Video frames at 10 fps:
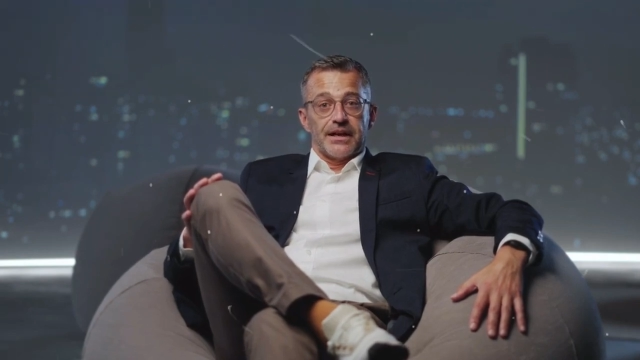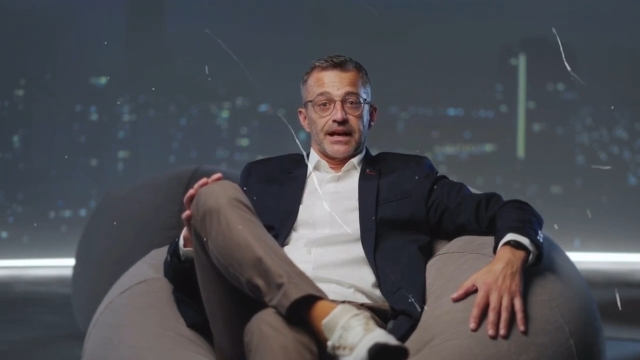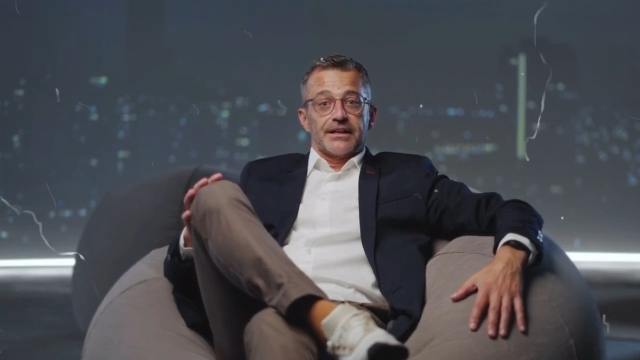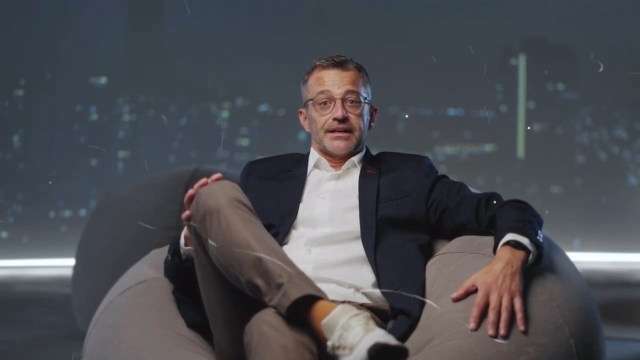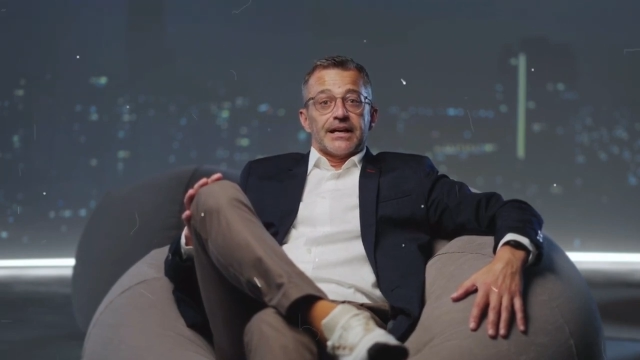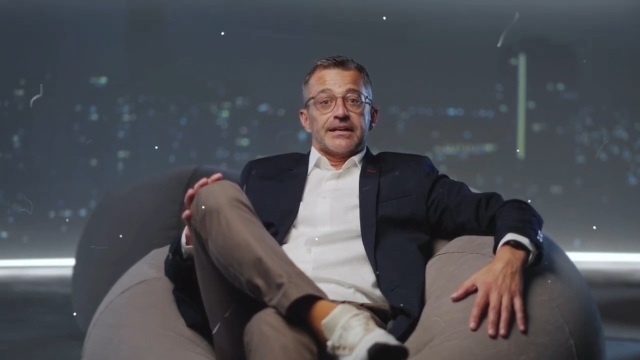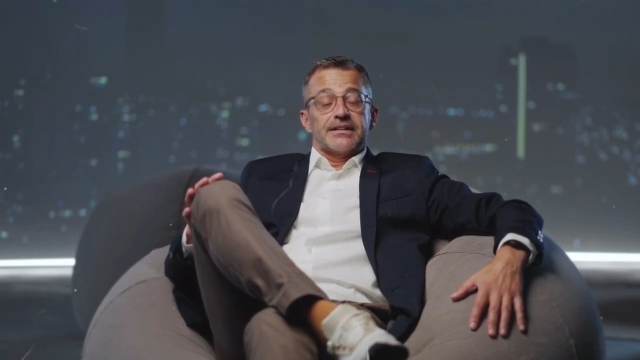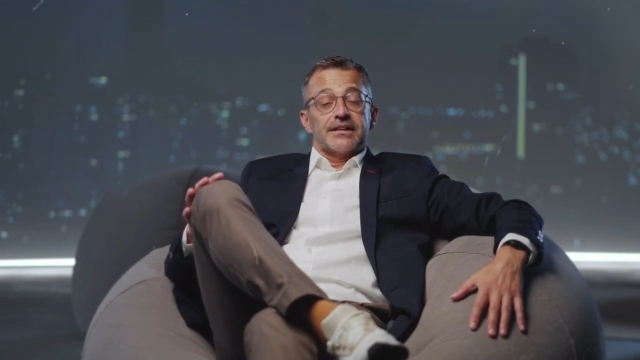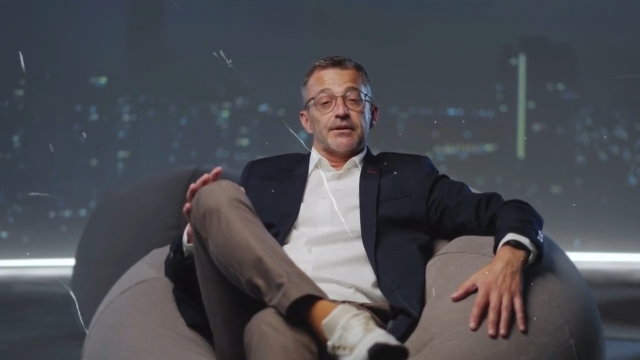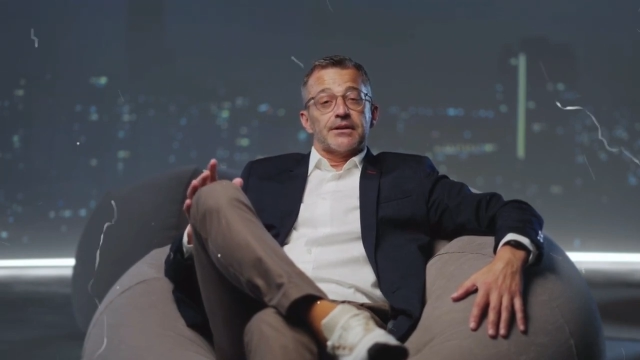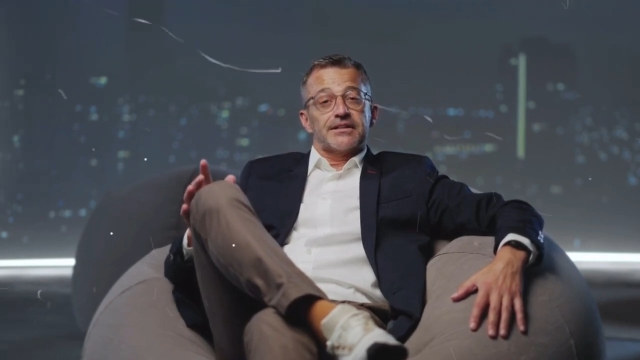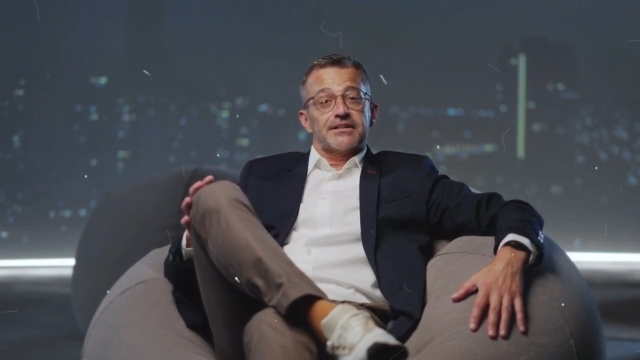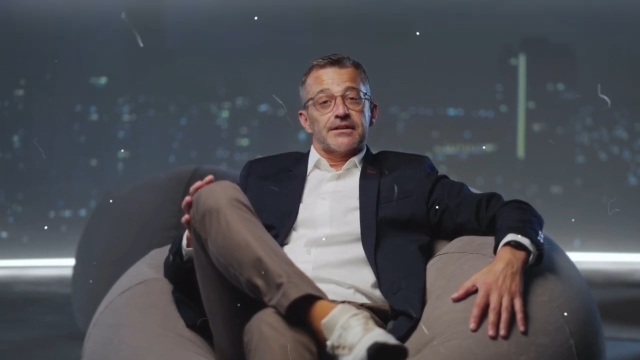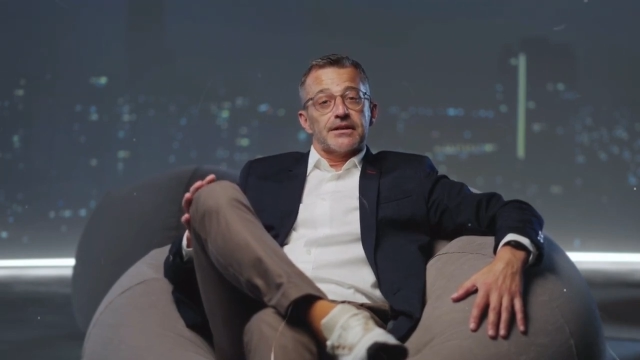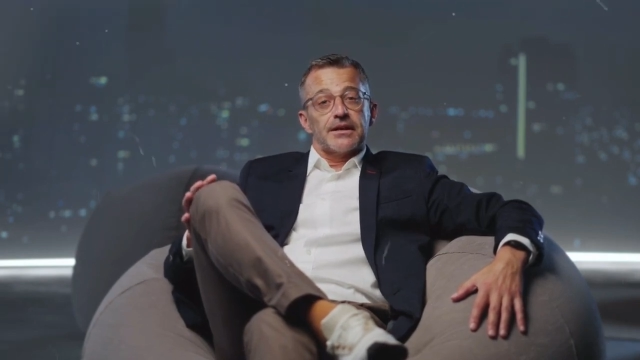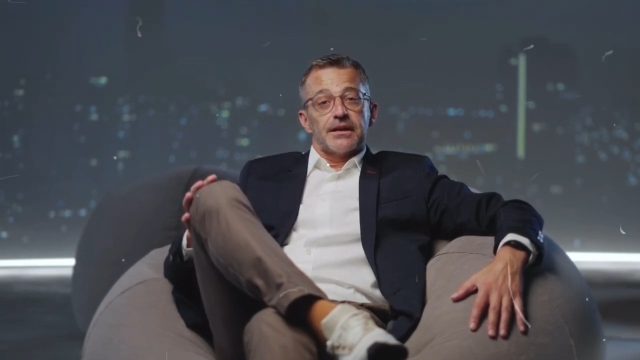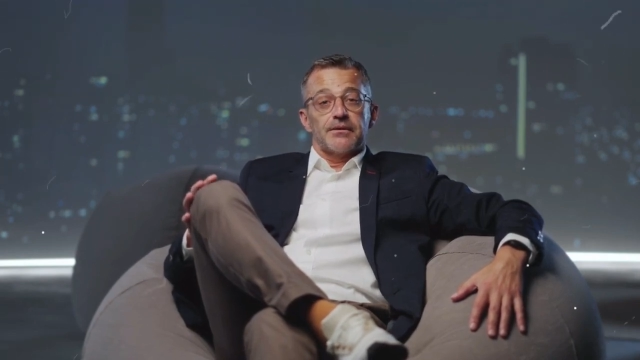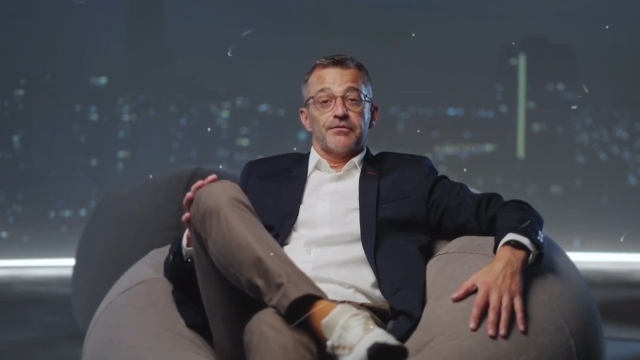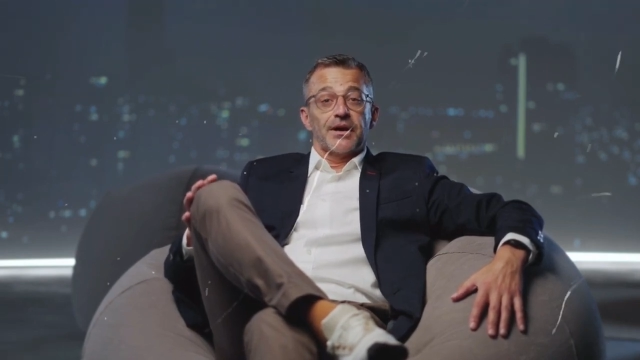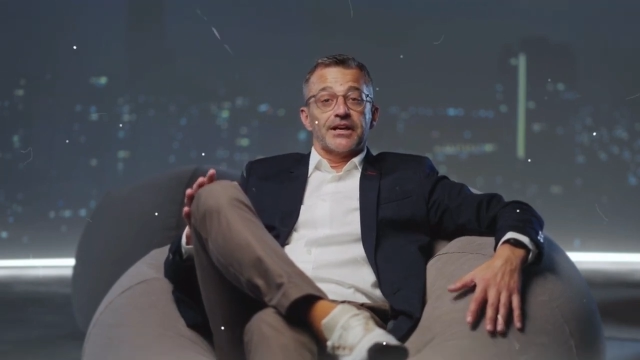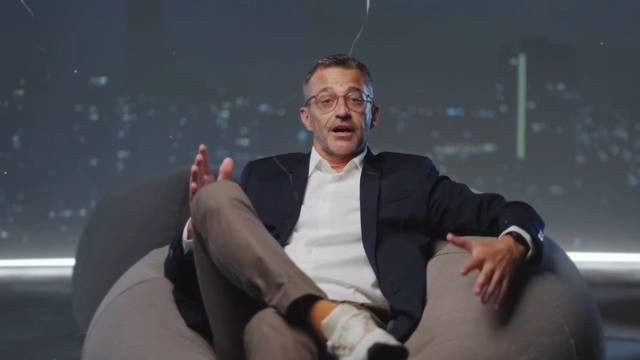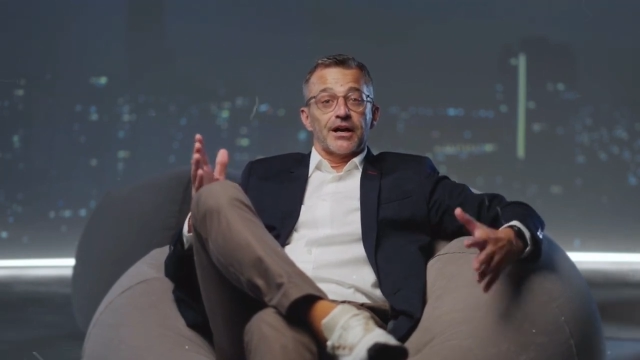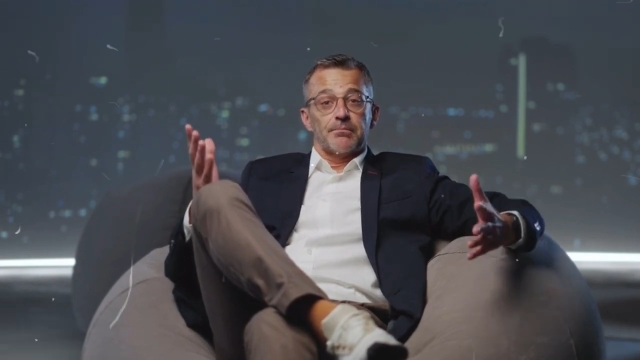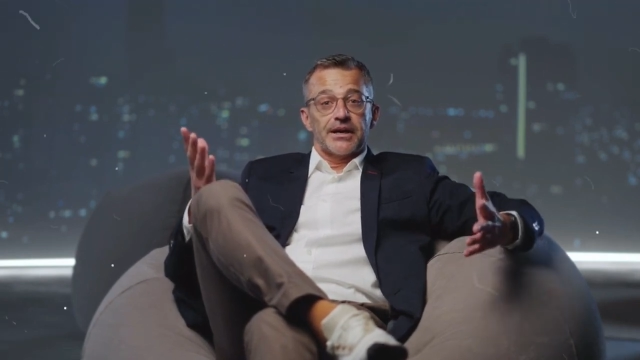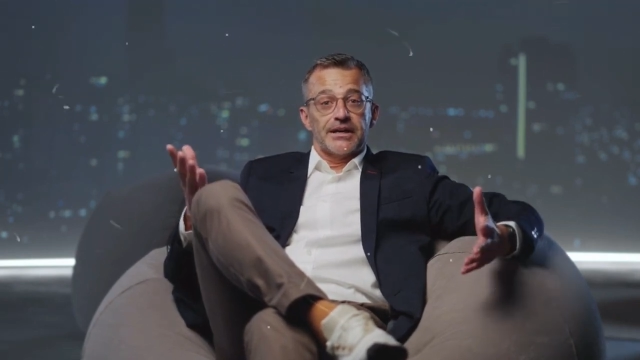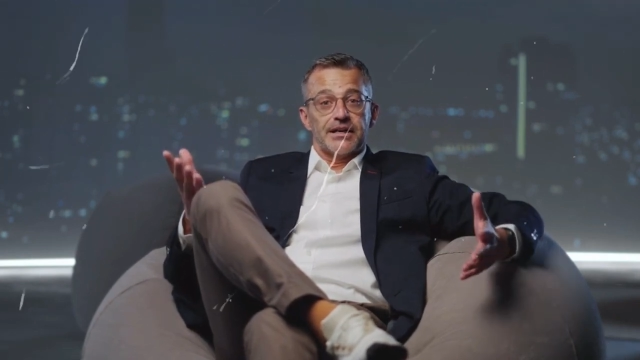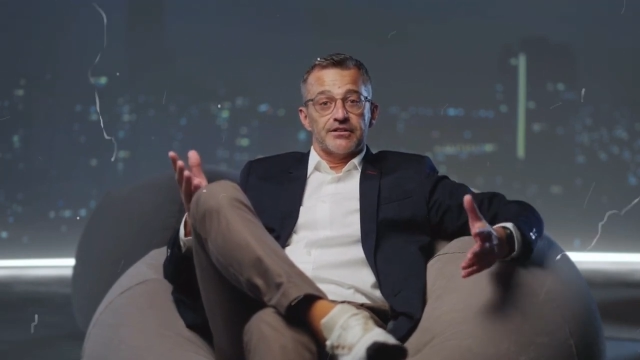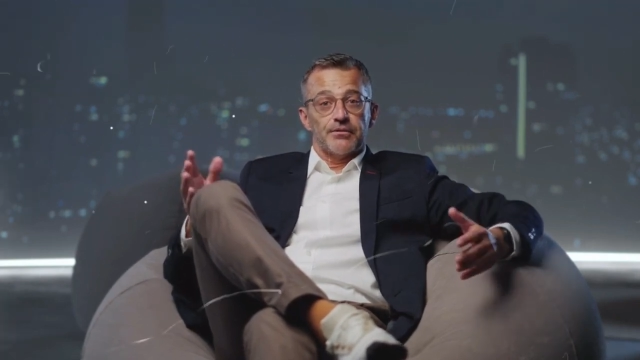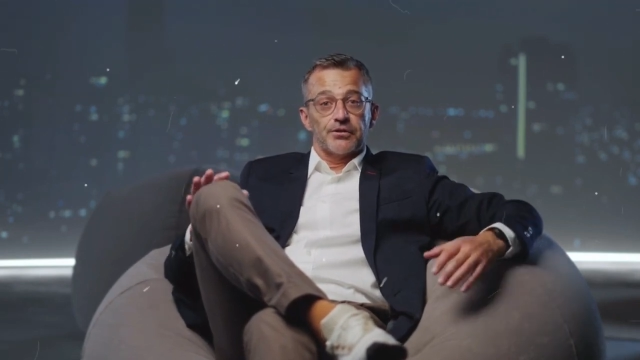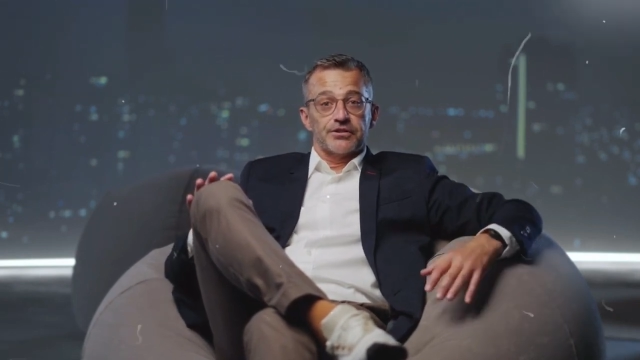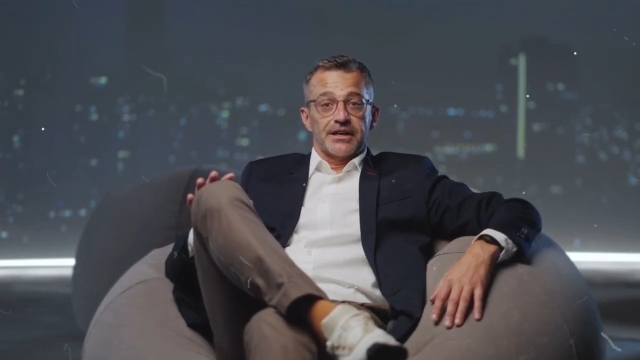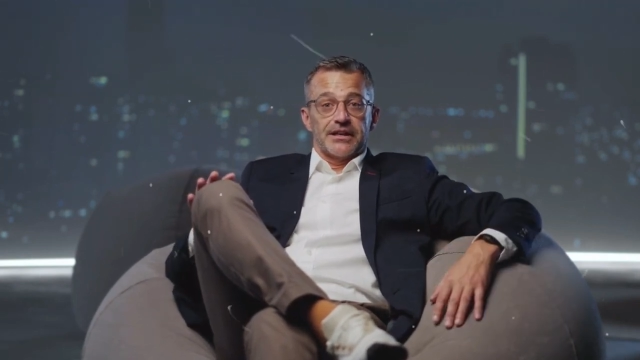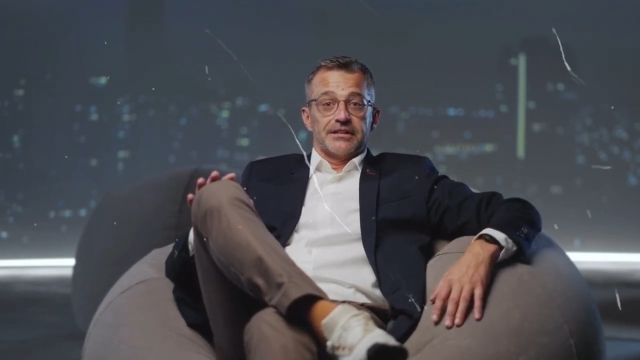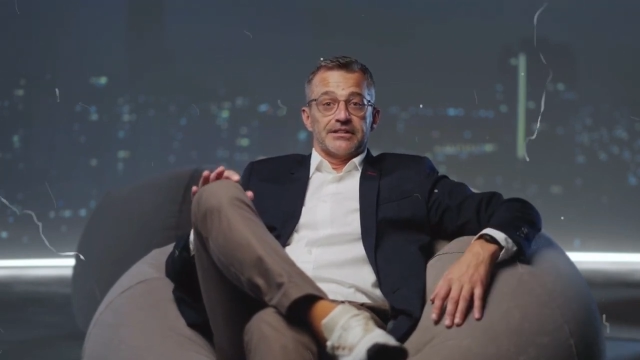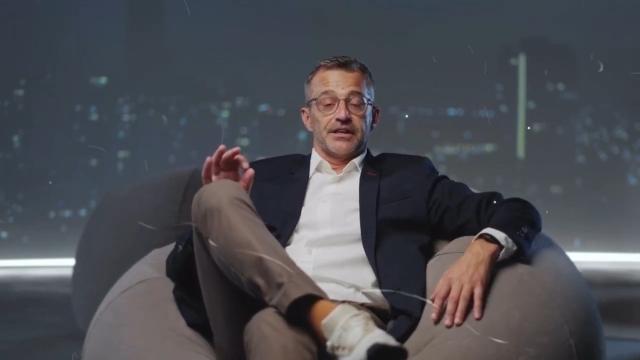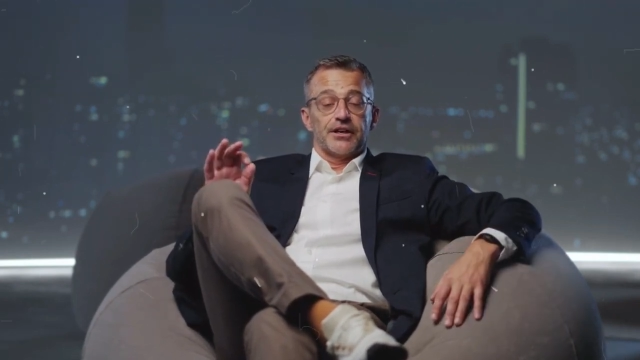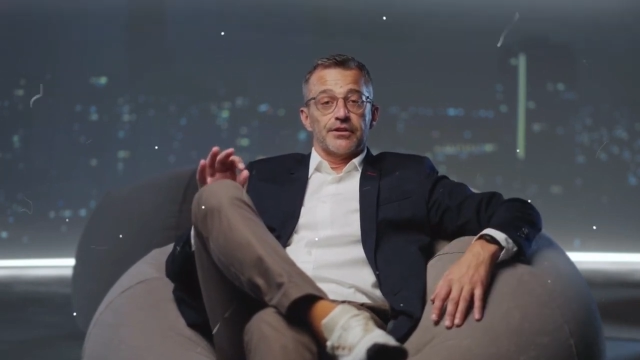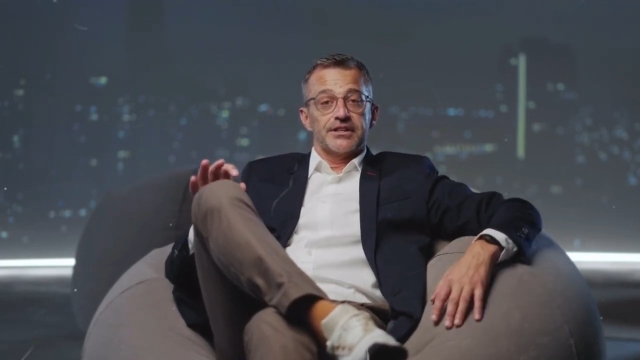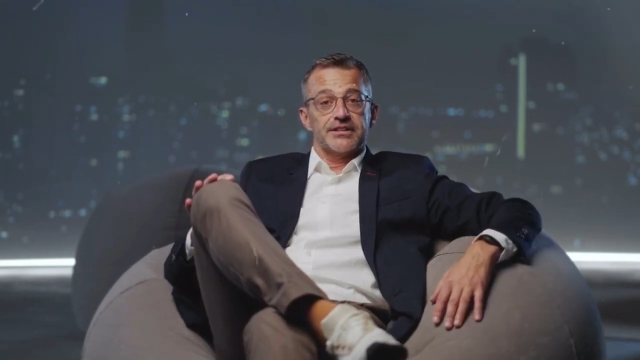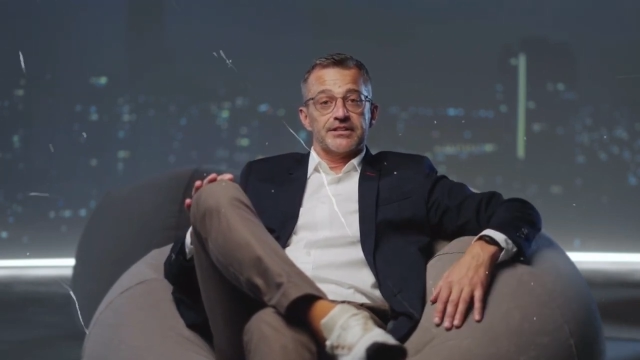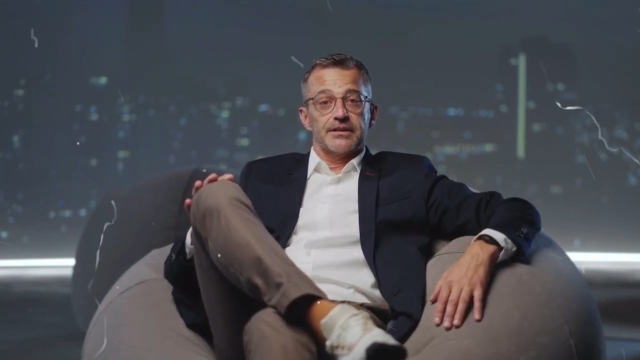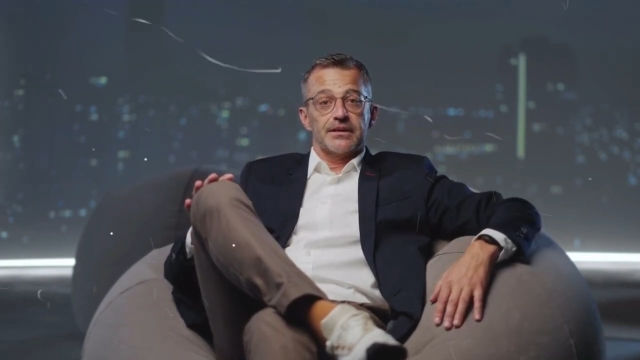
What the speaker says: and in that stillness, fragile men expose their insecurities,